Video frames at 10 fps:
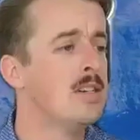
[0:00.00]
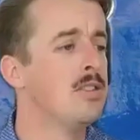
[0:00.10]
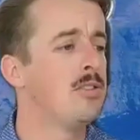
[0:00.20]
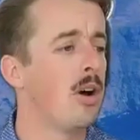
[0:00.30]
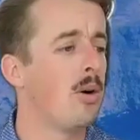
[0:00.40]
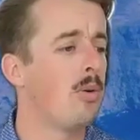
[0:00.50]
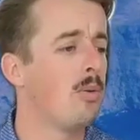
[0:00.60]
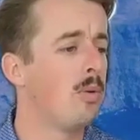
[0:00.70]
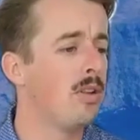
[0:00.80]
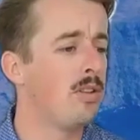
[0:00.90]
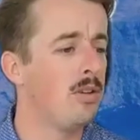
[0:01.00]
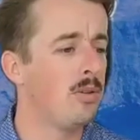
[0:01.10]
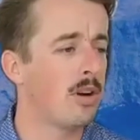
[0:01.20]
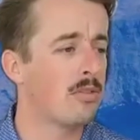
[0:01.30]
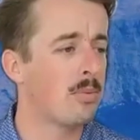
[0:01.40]
So with dude,
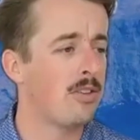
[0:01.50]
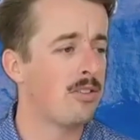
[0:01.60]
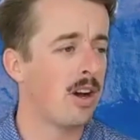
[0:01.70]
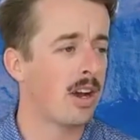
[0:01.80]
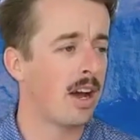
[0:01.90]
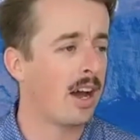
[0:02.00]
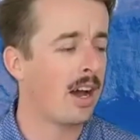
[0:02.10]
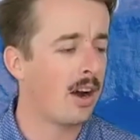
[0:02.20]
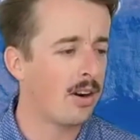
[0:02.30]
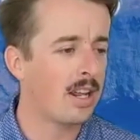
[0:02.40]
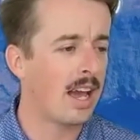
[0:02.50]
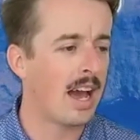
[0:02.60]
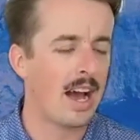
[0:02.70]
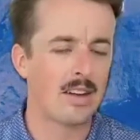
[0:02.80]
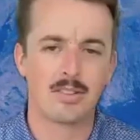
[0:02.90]
where's my junk? I, I already
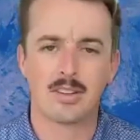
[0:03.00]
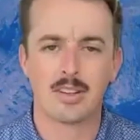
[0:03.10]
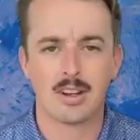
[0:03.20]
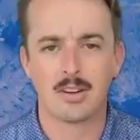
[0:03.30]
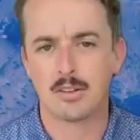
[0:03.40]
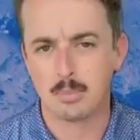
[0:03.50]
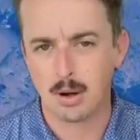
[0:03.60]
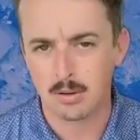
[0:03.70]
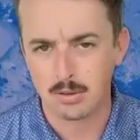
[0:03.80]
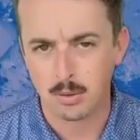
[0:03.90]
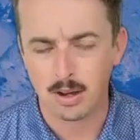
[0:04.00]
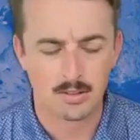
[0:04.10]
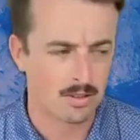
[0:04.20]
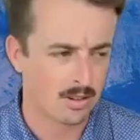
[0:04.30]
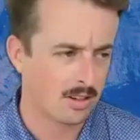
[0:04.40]
asked. Here's a bonus
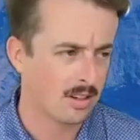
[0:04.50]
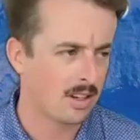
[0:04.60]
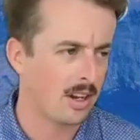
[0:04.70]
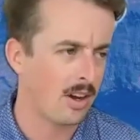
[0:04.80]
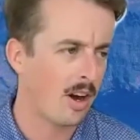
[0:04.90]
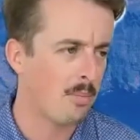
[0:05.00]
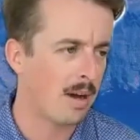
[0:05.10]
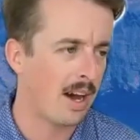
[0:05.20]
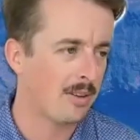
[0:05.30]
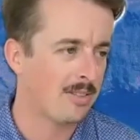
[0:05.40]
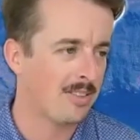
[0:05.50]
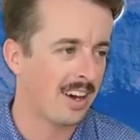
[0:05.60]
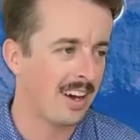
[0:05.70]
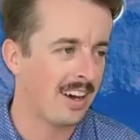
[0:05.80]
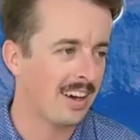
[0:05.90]
question. You know about
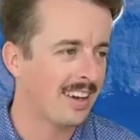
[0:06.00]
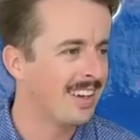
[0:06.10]
uh,